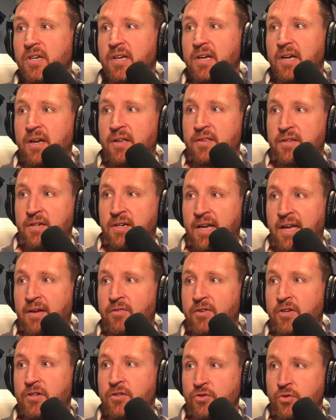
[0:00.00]
And then I have
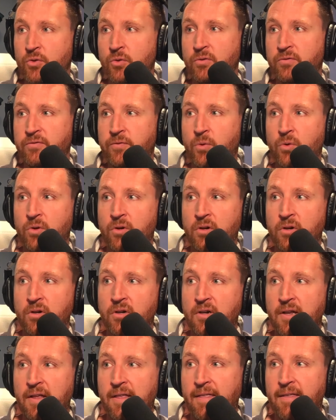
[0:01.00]
a control for
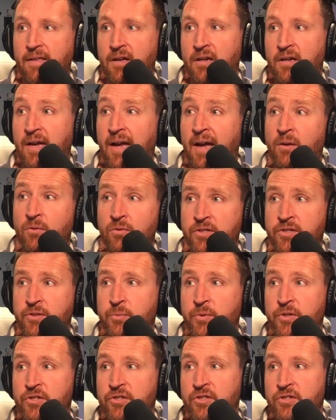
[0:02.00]
outlet
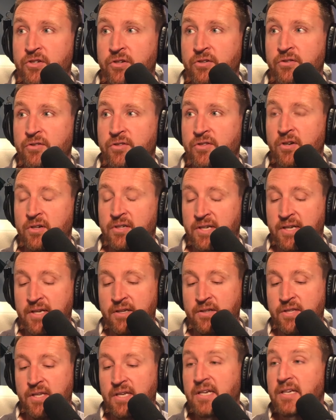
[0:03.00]
switch that turns on
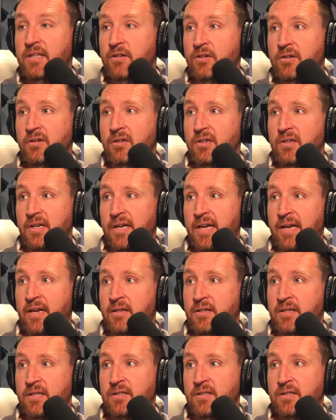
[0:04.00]
his heater and his